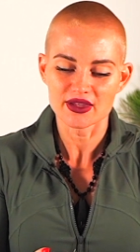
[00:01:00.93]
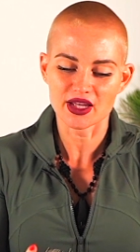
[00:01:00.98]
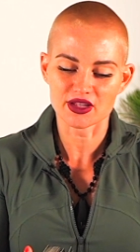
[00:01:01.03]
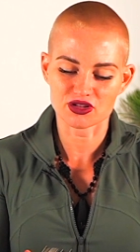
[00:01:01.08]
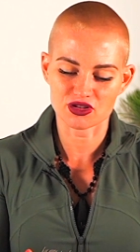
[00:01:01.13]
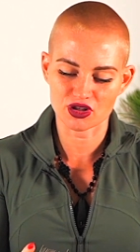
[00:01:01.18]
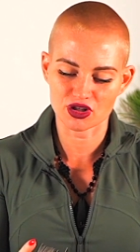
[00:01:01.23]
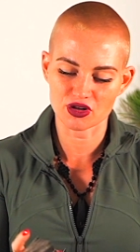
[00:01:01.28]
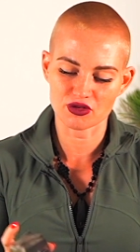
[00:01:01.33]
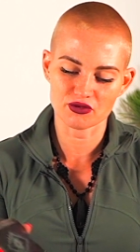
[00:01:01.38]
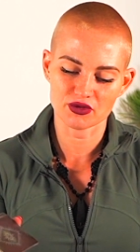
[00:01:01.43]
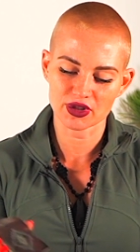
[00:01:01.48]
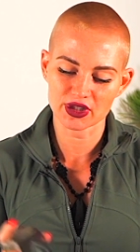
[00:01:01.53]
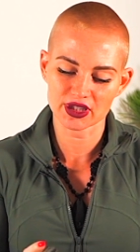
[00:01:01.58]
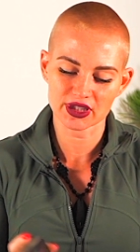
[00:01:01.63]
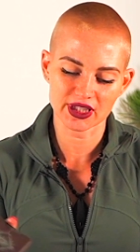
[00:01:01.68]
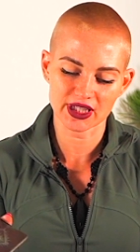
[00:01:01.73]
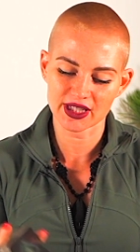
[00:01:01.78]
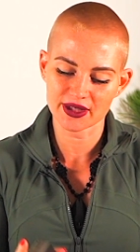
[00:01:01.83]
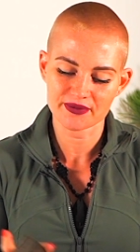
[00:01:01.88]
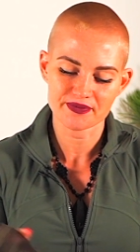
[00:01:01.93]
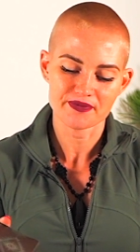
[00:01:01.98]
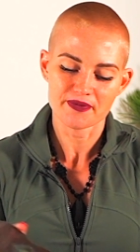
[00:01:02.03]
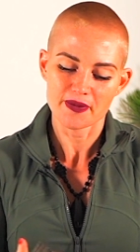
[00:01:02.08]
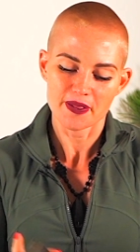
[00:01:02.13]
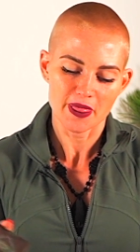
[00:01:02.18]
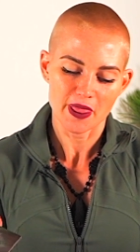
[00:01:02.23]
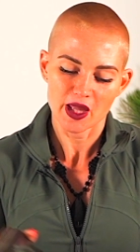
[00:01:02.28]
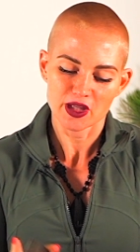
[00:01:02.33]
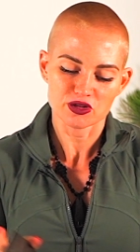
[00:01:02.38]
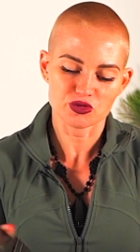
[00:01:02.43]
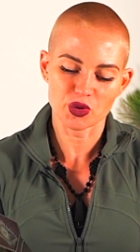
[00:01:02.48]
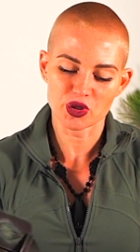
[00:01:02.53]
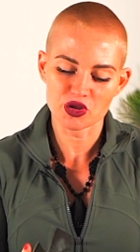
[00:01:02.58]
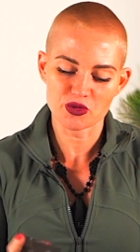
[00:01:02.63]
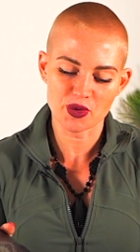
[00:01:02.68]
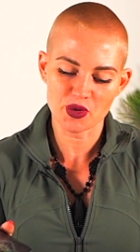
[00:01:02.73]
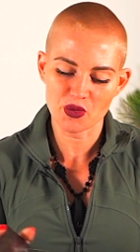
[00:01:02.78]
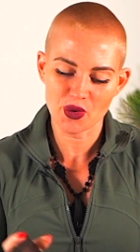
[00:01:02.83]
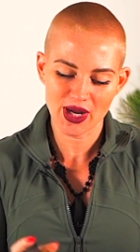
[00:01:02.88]
that's going to really it's what
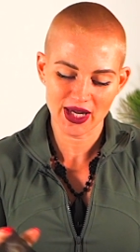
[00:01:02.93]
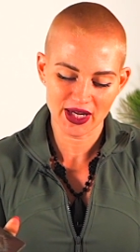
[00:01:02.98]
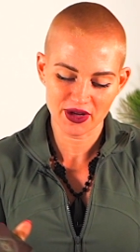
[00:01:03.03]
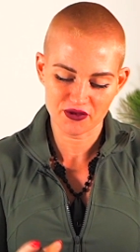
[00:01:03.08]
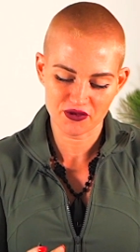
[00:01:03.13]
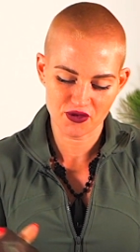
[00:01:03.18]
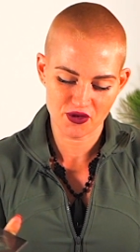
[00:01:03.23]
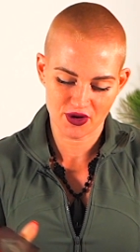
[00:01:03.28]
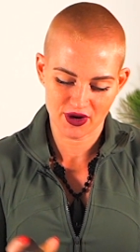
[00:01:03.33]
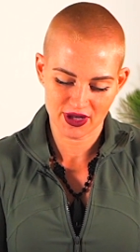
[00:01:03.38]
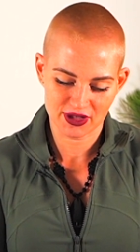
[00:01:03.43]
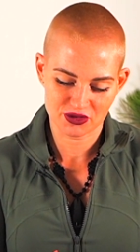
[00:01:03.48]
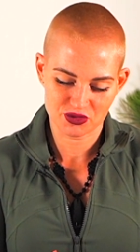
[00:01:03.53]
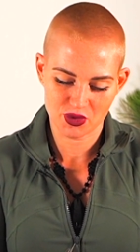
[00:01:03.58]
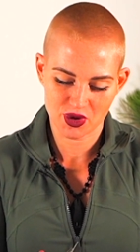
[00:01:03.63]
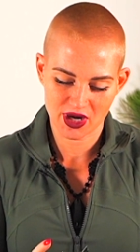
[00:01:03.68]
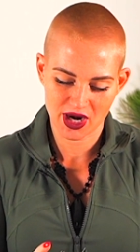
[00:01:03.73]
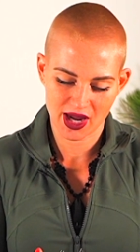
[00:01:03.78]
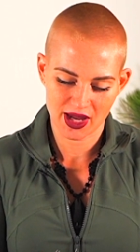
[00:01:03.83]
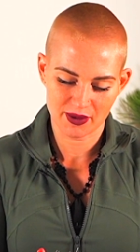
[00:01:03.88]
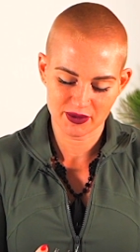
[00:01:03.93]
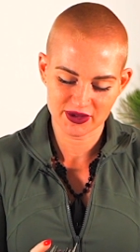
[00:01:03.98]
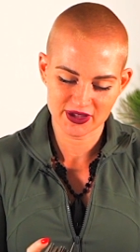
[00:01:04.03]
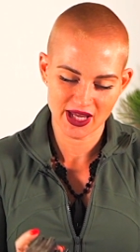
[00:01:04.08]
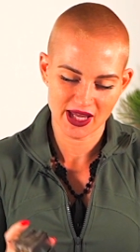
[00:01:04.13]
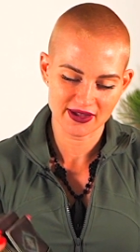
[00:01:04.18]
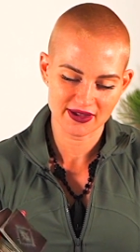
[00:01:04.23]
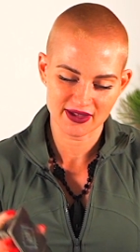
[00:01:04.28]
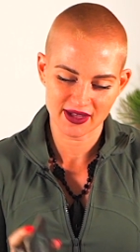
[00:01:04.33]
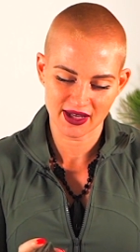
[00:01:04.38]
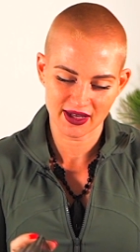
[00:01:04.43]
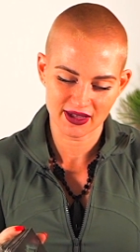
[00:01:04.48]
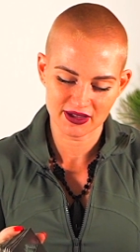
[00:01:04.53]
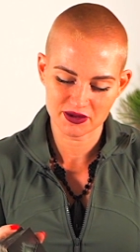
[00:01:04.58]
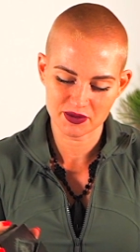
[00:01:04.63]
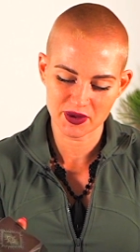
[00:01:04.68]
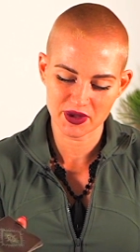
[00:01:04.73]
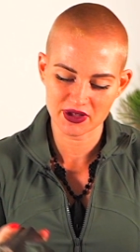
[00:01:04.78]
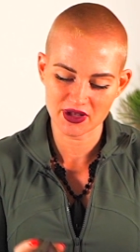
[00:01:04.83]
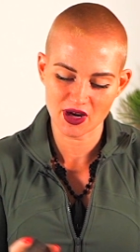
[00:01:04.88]
you've been waiting for is what I am sensing. It's
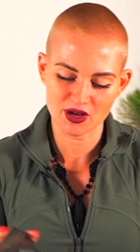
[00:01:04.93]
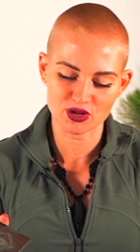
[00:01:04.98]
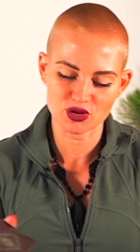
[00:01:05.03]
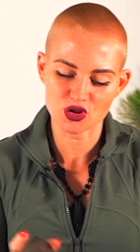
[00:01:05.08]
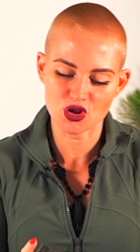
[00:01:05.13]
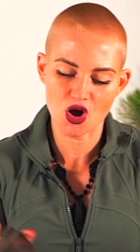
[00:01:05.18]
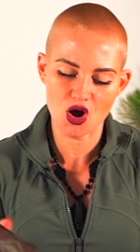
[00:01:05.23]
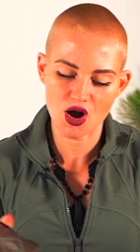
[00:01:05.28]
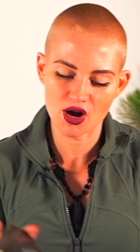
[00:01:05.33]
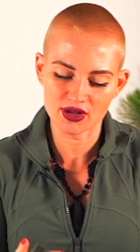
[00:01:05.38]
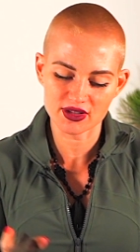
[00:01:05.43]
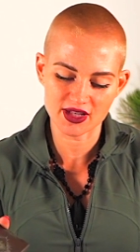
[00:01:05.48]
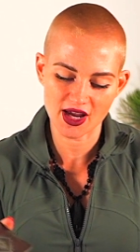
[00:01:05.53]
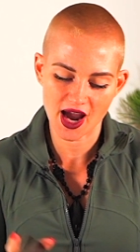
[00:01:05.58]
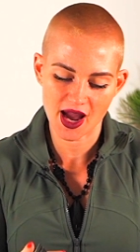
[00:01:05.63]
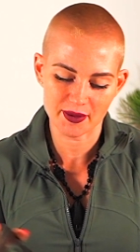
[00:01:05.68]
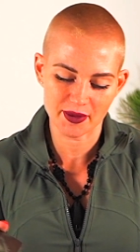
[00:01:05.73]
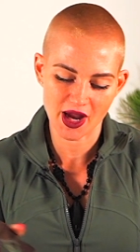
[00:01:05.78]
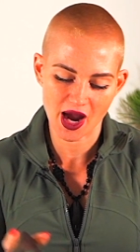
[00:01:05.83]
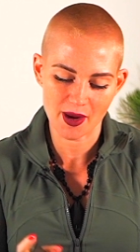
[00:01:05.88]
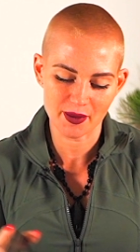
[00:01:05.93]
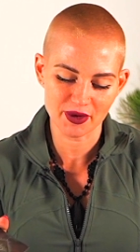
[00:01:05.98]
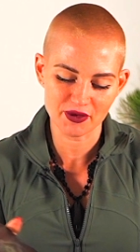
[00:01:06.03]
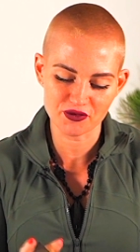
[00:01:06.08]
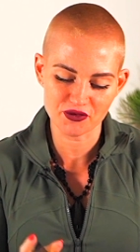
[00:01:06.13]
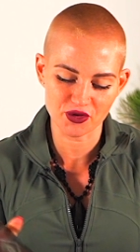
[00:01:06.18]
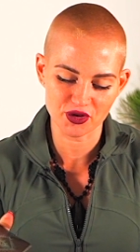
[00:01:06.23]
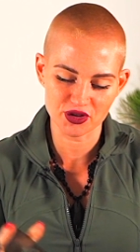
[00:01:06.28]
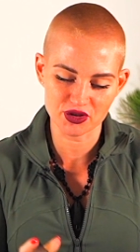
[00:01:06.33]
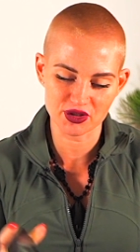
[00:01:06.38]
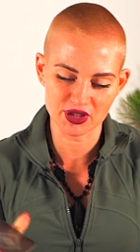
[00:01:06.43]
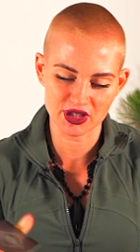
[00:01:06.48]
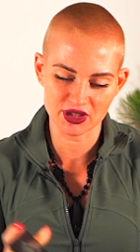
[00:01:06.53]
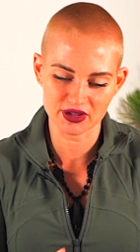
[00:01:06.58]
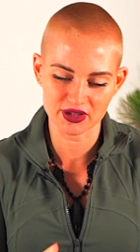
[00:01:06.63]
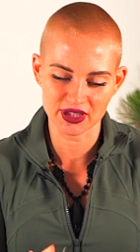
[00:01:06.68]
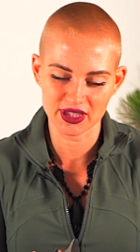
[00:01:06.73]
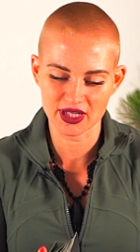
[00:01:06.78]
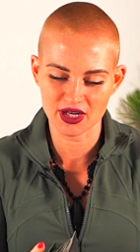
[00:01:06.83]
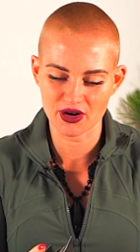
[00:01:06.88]
been a long time coming for you here,
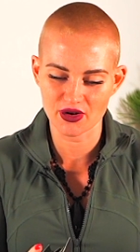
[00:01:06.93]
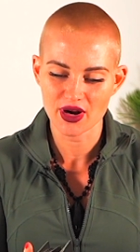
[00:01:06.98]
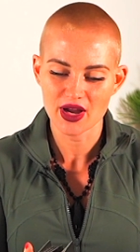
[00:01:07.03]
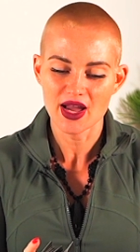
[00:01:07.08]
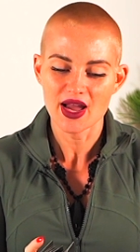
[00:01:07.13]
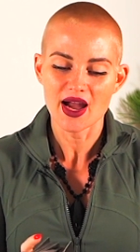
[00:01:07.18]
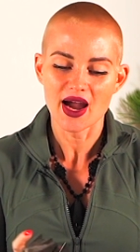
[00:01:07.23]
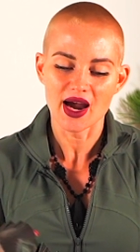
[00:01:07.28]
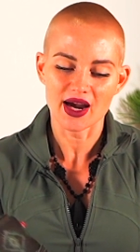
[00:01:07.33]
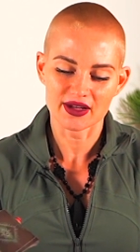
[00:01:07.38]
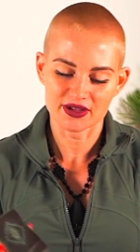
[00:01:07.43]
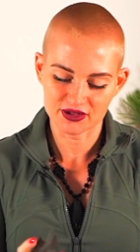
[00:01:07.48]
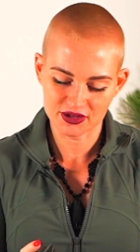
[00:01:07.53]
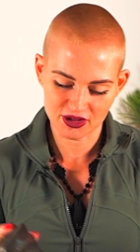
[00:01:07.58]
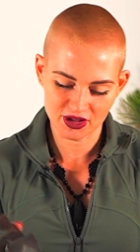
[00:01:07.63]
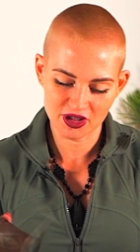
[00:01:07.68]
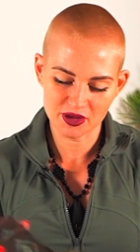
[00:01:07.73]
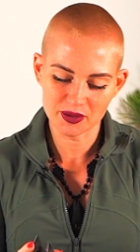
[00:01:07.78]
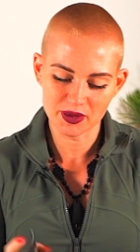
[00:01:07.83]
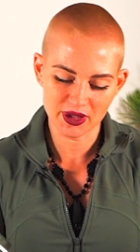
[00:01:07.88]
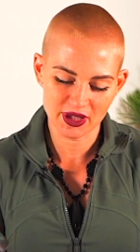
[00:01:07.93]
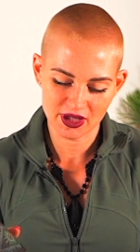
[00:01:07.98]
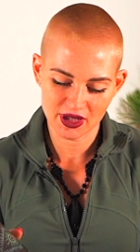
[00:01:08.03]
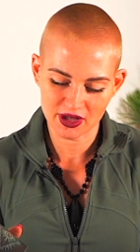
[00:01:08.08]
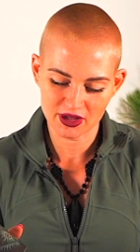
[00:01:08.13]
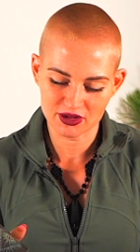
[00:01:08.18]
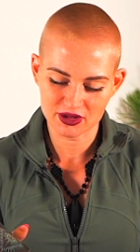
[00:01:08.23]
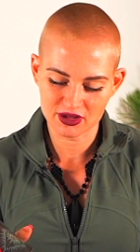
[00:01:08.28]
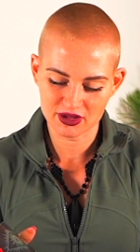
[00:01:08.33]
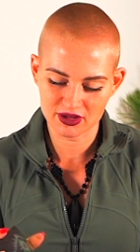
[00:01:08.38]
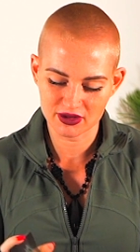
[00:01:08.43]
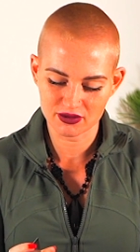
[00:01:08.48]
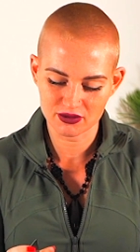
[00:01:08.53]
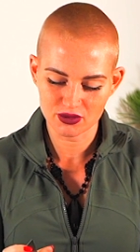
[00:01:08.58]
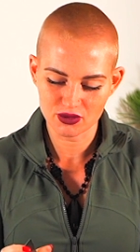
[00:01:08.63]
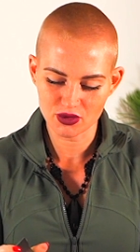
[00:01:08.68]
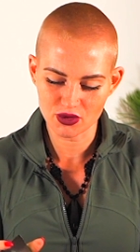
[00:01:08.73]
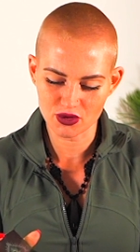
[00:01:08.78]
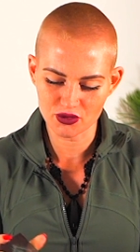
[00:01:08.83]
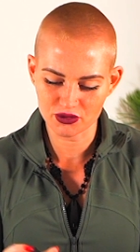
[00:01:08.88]
Leo, and it's going to be a,
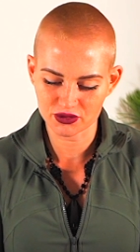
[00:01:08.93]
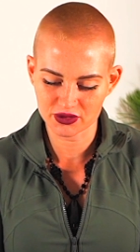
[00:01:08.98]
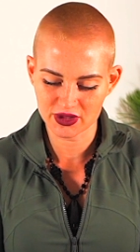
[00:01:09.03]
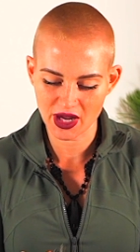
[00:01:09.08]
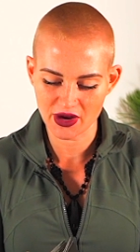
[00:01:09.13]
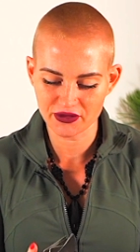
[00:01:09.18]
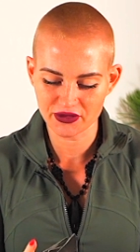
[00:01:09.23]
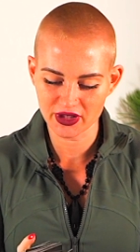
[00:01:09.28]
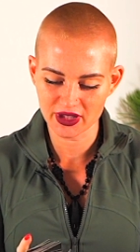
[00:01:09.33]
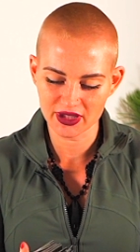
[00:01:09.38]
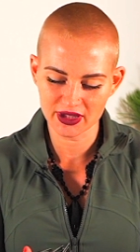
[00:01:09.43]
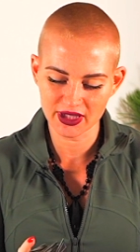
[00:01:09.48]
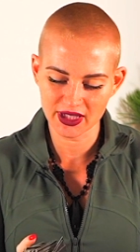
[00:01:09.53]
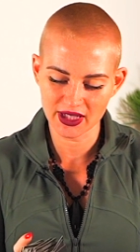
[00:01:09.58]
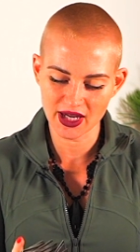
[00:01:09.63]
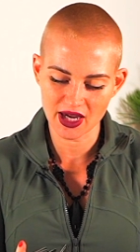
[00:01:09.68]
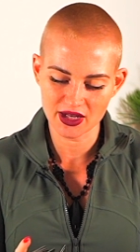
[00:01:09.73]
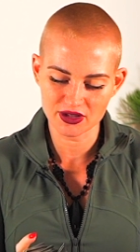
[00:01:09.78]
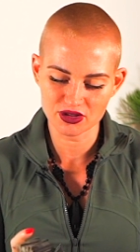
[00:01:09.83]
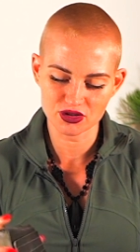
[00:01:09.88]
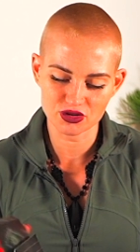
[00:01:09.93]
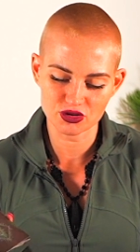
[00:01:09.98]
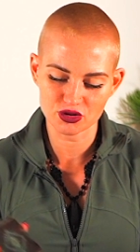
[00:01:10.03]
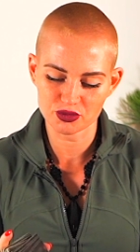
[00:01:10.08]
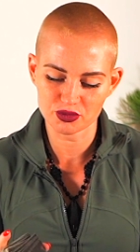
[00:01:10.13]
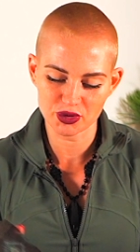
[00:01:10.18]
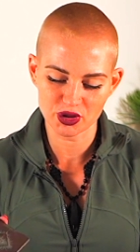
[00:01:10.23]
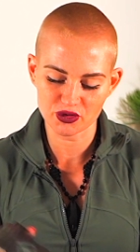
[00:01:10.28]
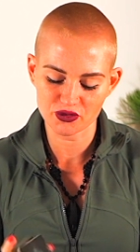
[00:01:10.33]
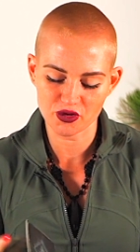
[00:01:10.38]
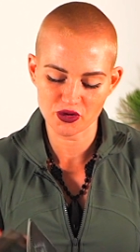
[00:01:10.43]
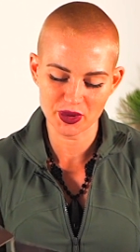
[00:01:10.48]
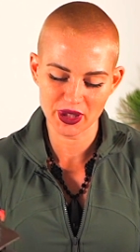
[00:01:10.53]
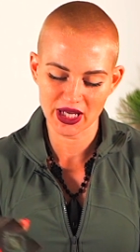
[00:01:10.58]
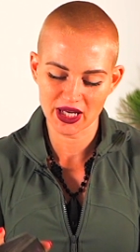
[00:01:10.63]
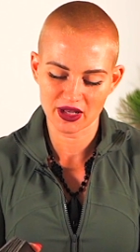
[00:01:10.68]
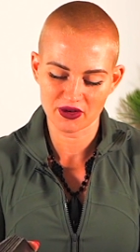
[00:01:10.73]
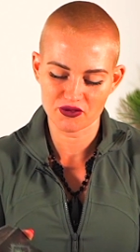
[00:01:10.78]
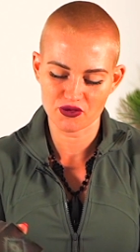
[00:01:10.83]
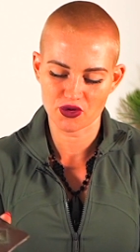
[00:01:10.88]
whew, definitely a new beautiful
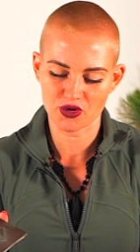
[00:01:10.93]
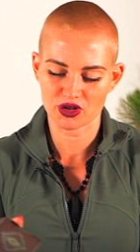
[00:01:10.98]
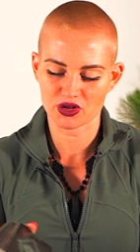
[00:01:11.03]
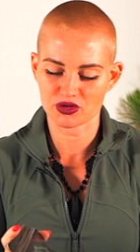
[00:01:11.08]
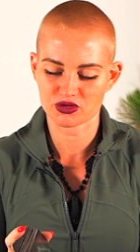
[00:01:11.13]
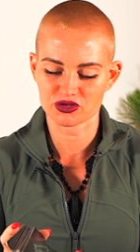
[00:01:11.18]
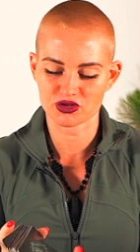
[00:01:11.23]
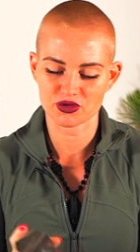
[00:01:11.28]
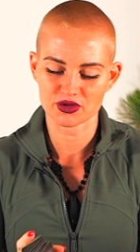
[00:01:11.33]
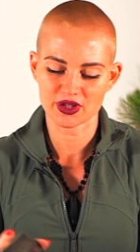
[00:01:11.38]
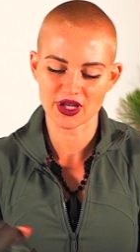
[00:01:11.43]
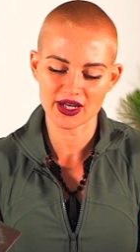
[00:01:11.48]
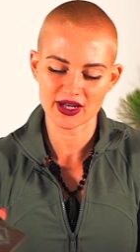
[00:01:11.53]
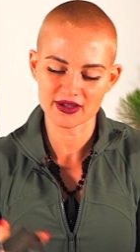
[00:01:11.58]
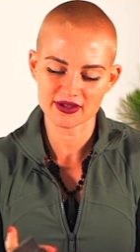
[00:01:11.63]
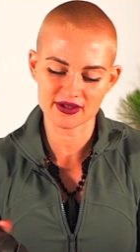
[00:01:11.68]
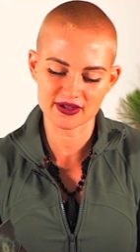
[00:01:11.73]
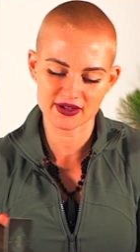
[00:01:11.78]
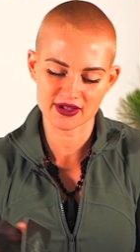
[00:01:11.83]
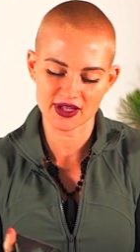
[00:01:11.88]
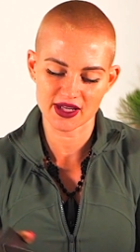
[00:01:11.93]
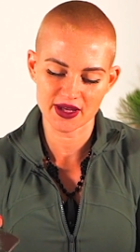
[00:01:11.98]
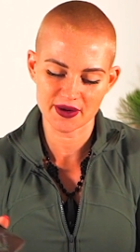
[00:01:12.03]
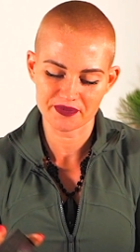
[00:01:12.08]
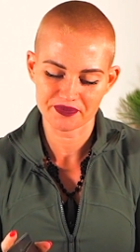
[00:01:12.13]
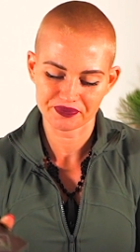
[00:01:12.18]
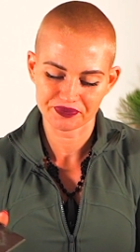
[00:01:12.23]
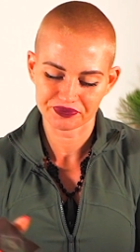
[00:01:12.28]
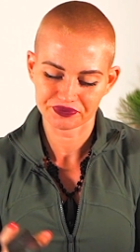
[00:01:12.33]
beginning for you. So let us see